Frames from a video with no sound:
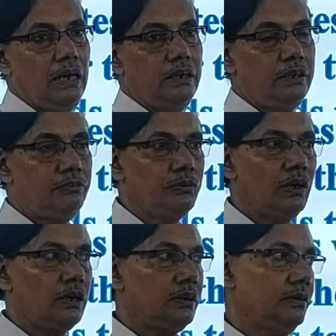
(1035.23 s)
And if
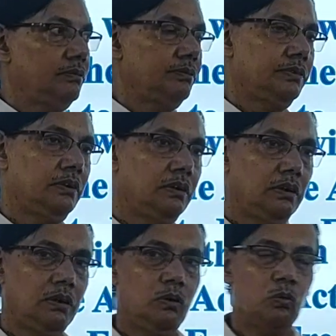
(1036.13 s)
you are
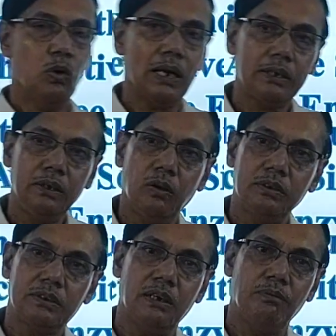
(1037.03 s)

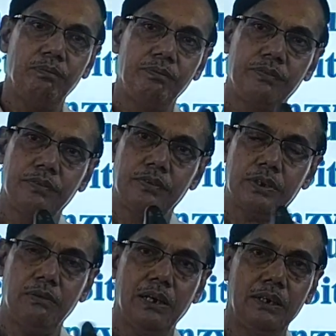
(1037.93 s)
working on some
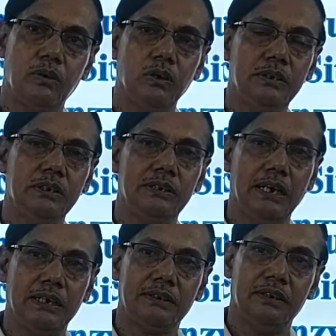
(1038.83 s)
hydrolysis
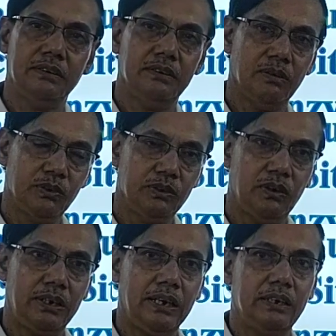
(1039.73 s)
reaction,
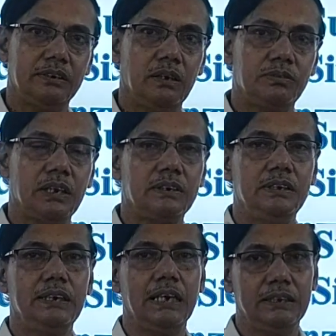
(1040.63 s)
suppose you have taken some
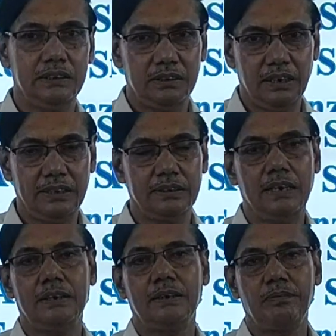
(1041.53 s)
succinic acid
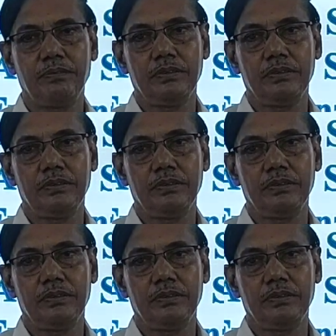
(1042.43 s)
like that,